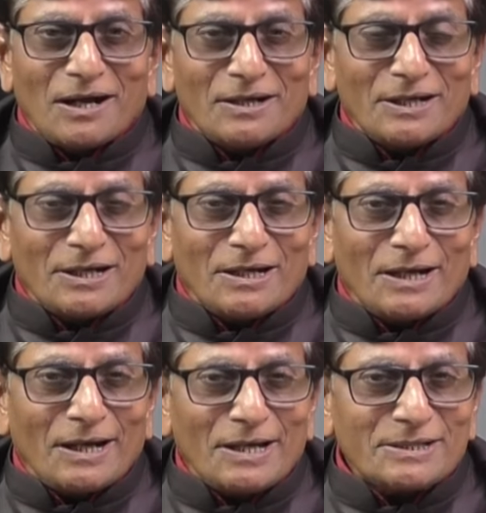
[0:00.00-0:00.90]
under
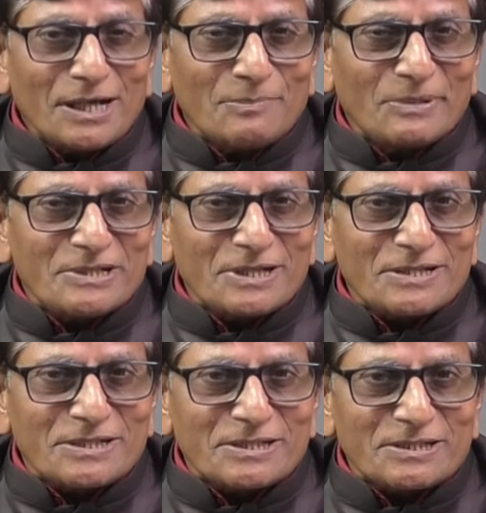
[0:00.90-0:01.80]
national
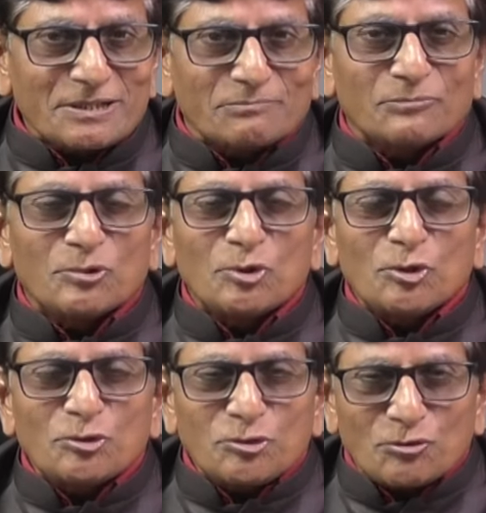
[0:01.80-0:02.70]
pension system
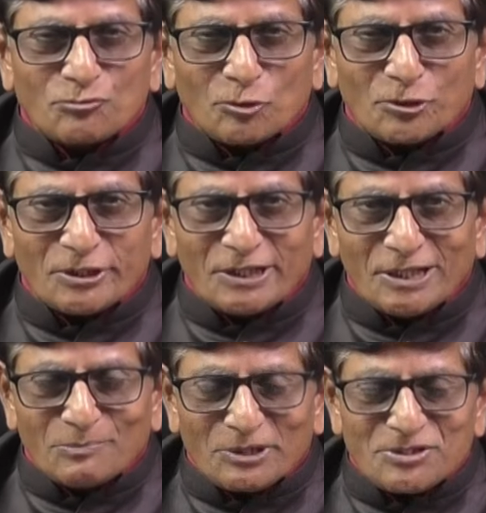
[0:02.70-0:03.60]
to
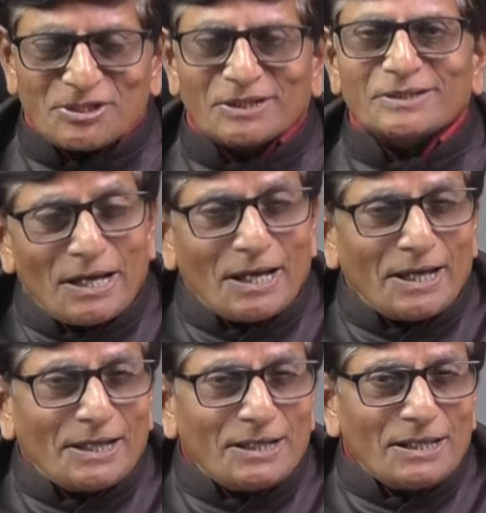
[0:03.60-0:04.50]
14%.
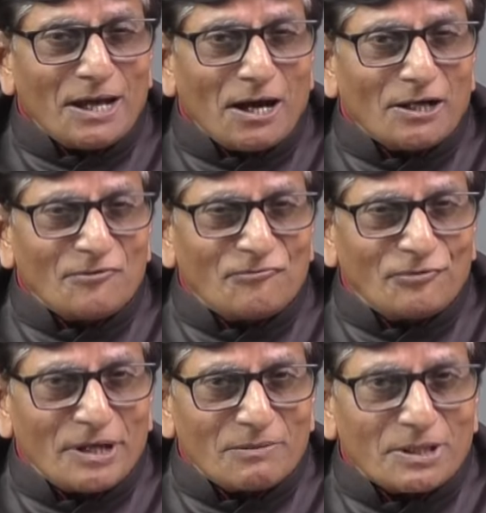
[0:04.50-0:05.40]
Any
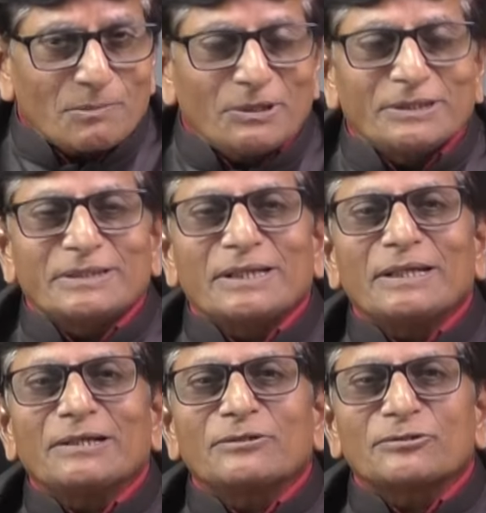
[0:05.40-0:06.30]
unfavorable
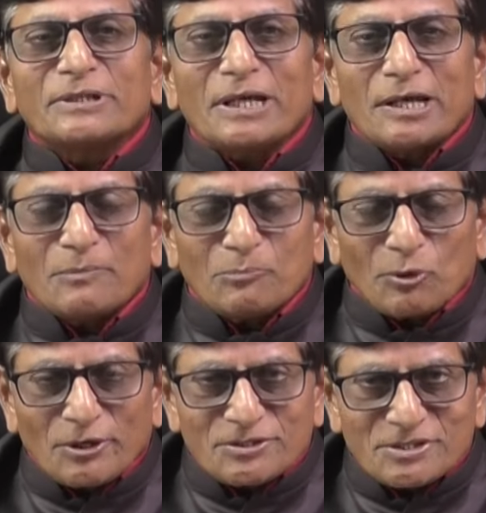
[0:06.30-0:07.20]
thing to the
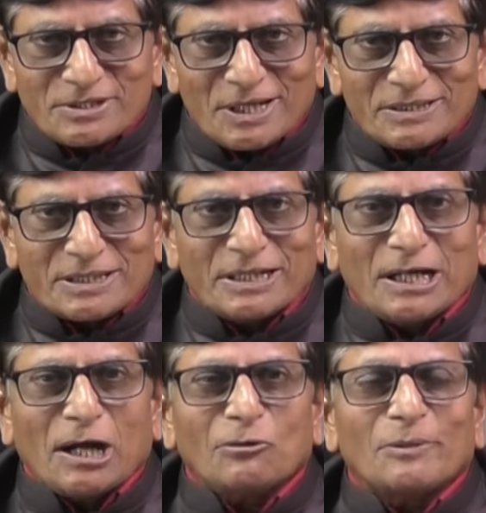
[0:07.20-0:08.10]
employees that the
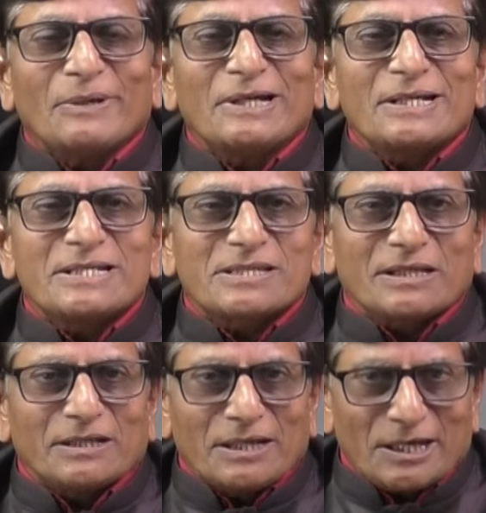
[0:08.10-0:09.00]
government is
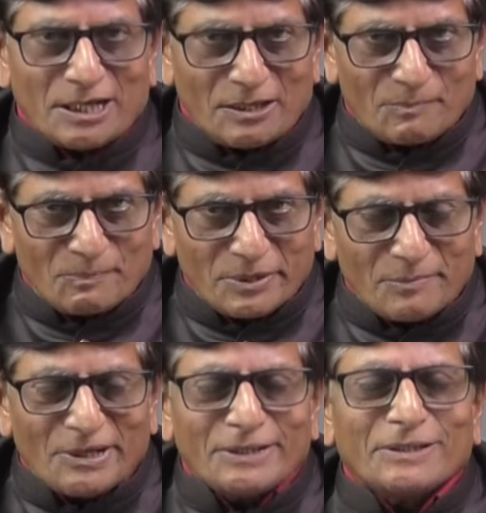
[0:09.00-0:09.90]

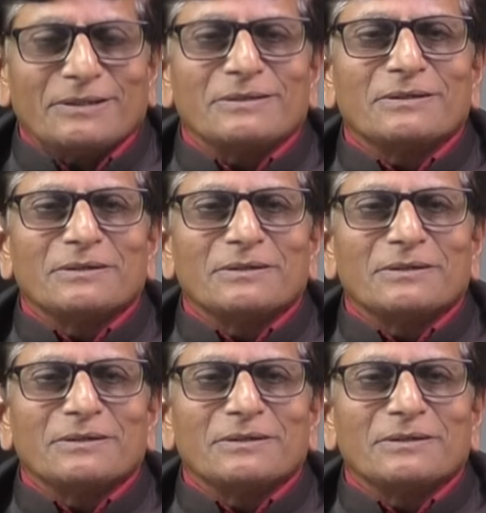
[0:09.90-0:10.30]
implementing,